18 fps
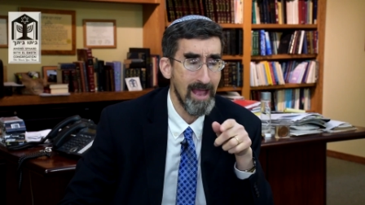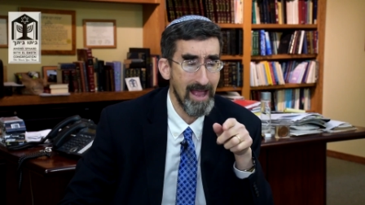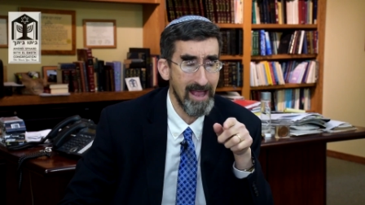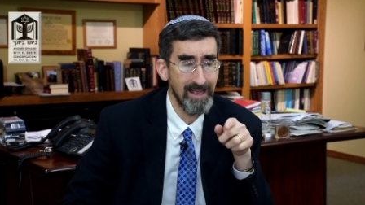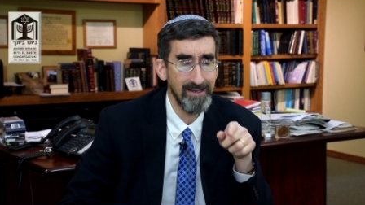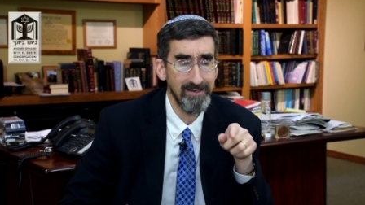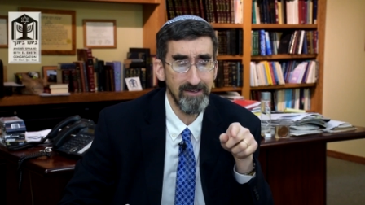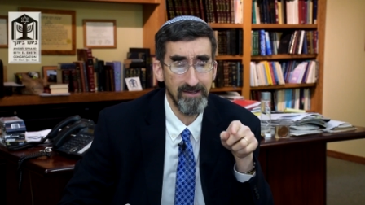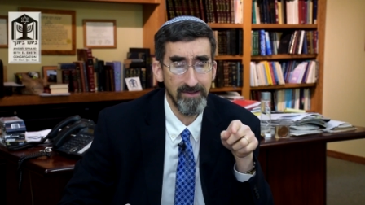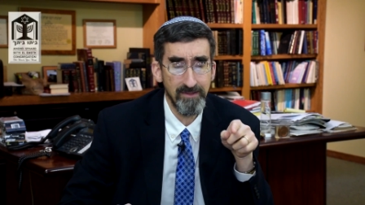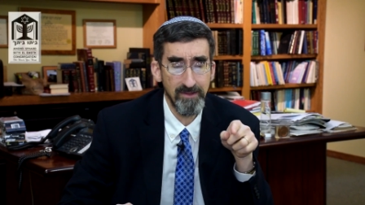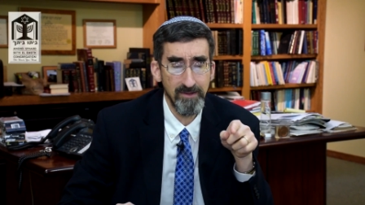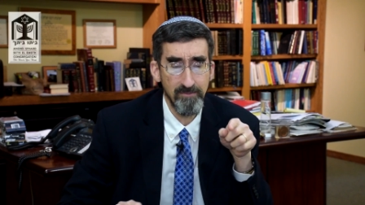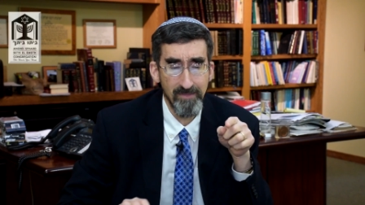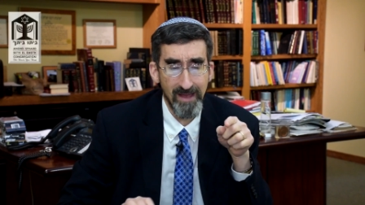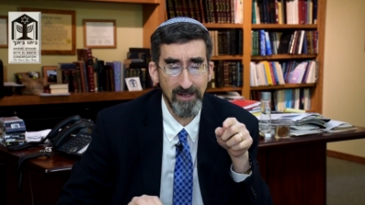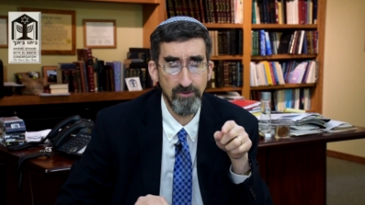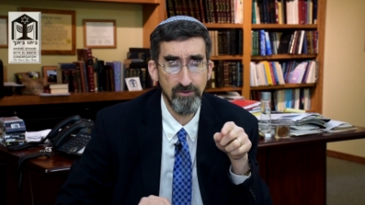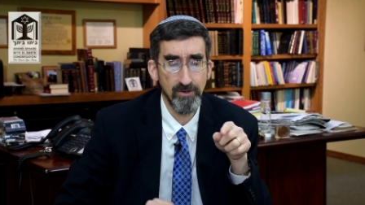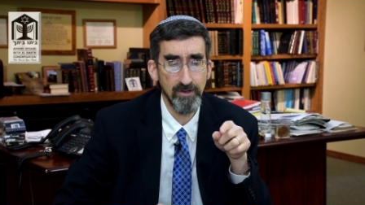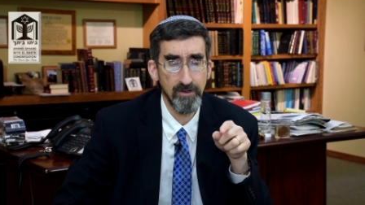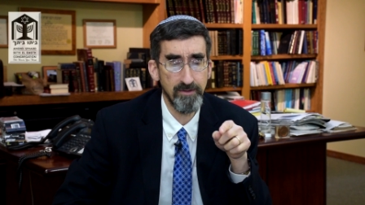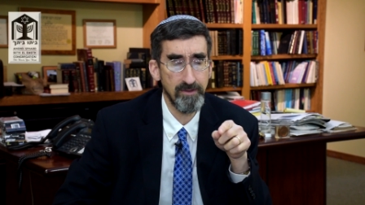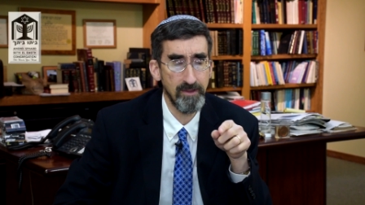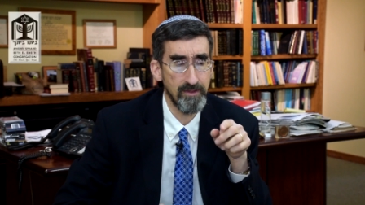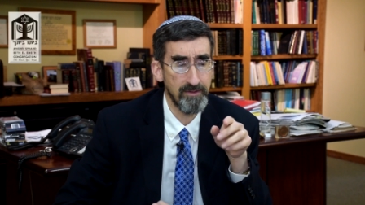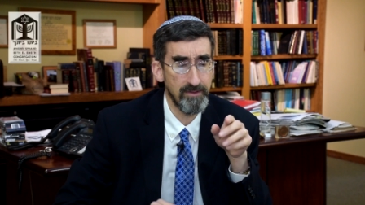And the, Medr-
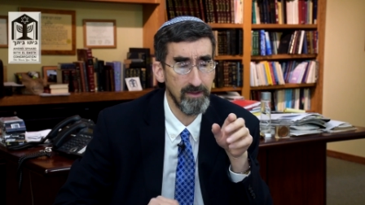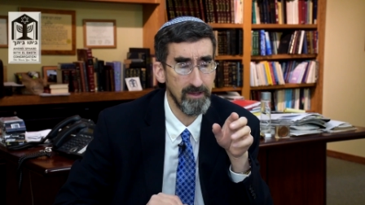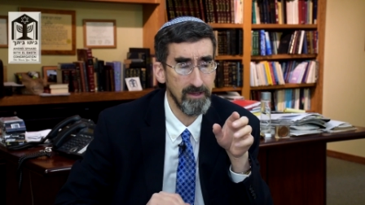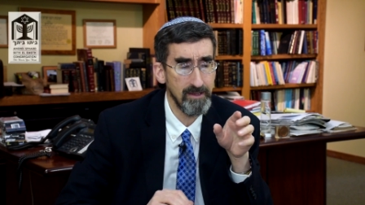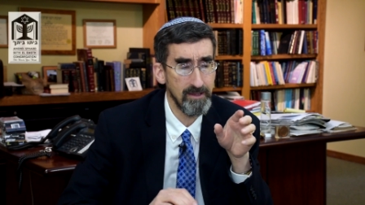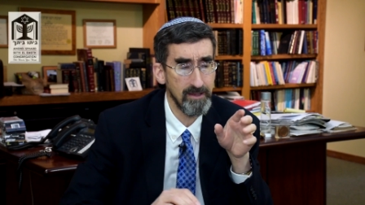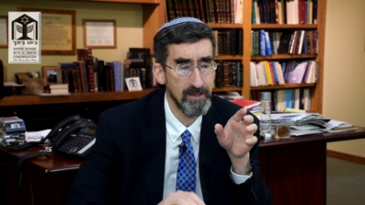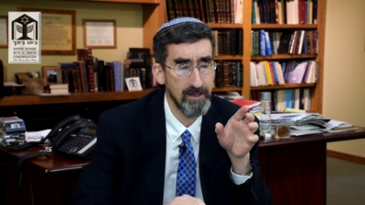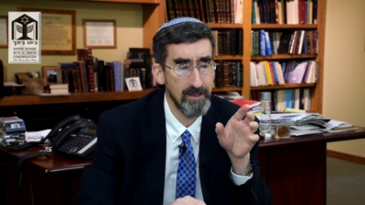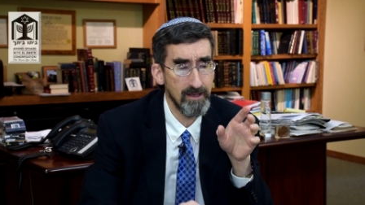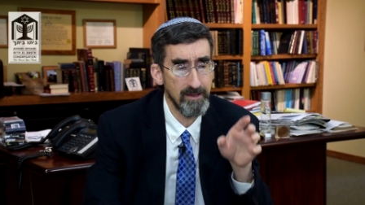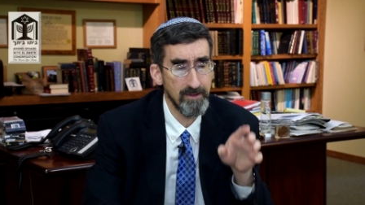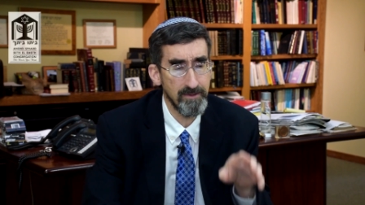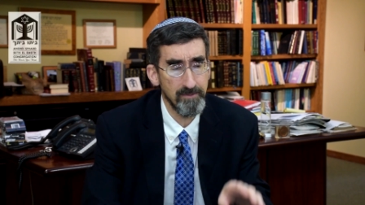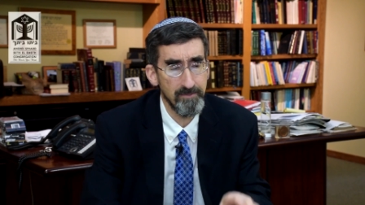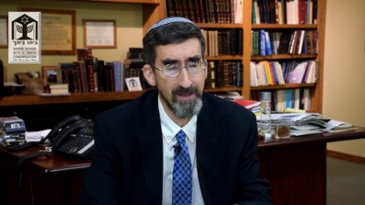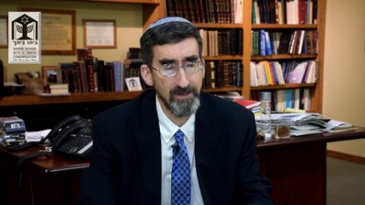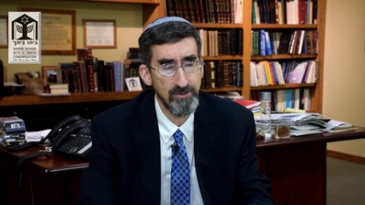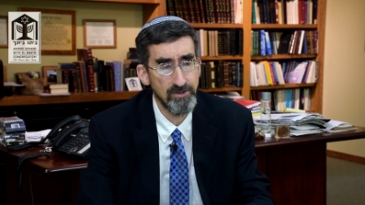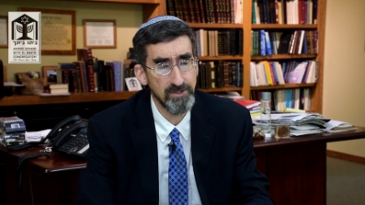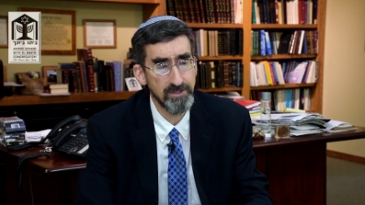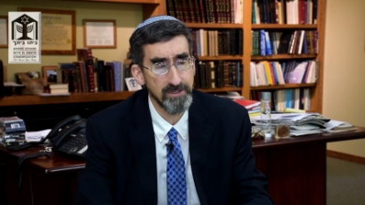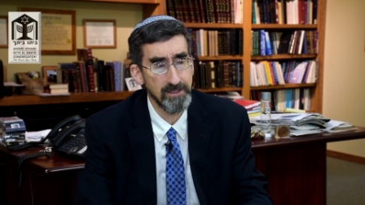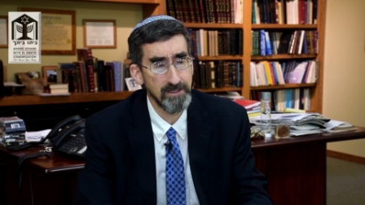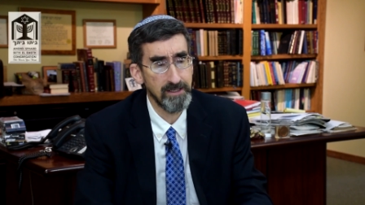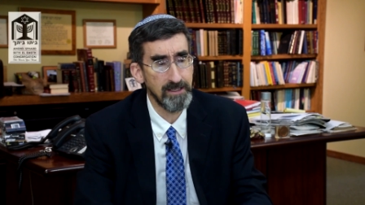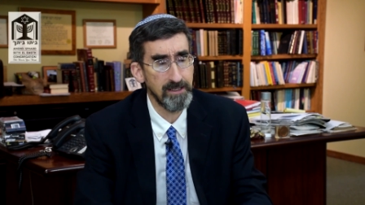the, the, uh, the
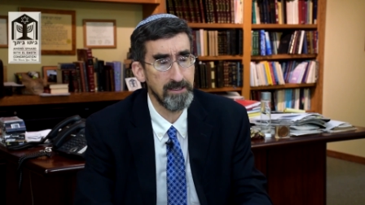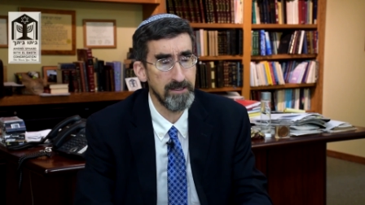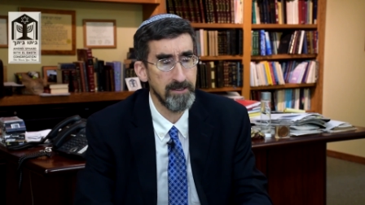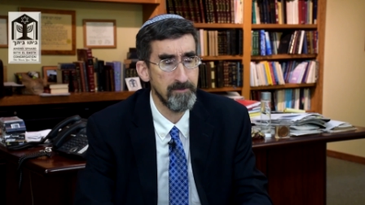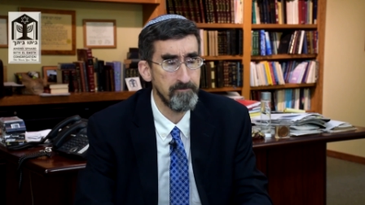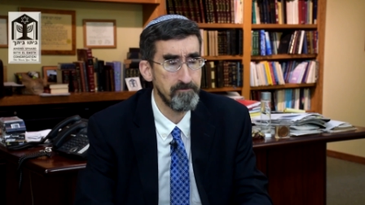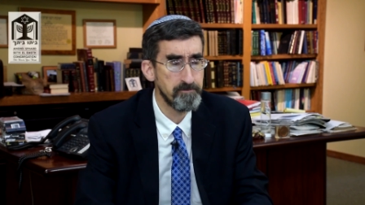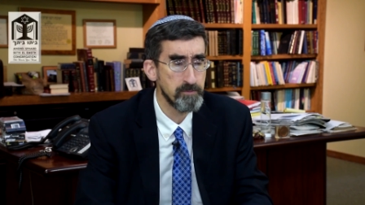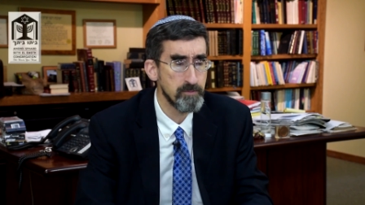Medrash in